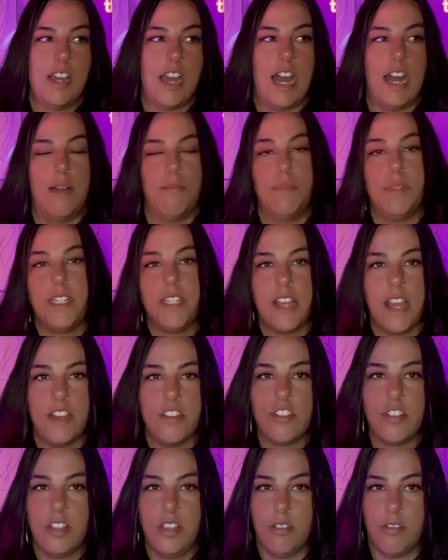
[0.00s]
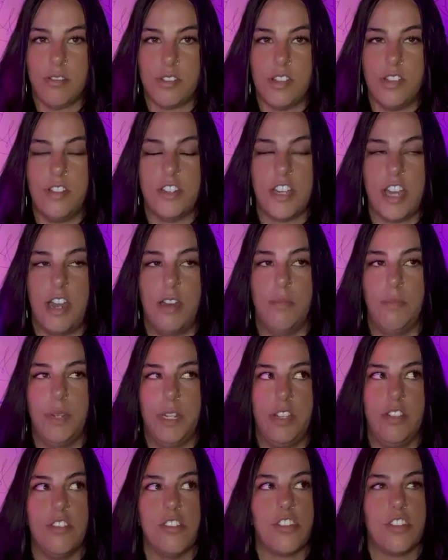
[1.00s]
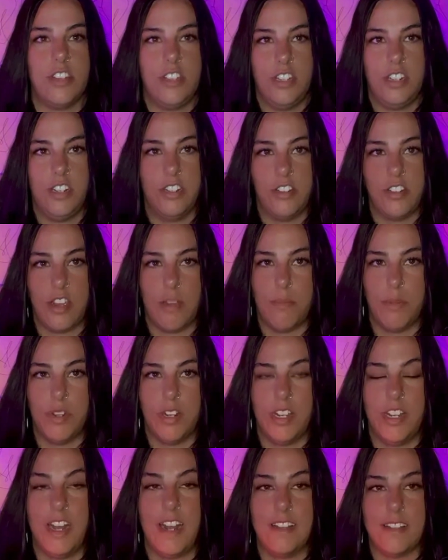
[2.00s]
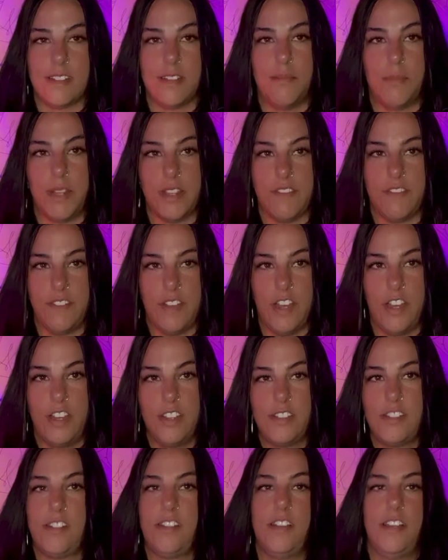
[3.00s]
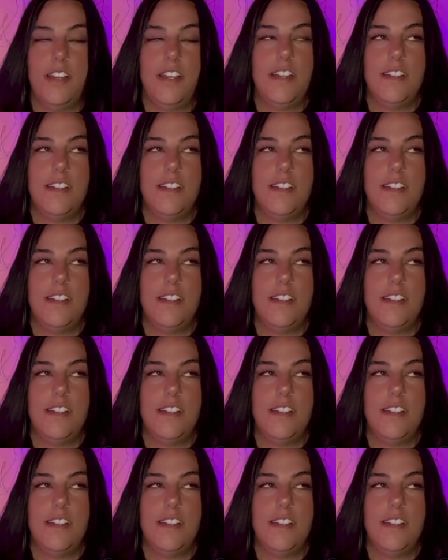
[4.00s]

potentially also the child, but usually you'd interpret it as the mother first.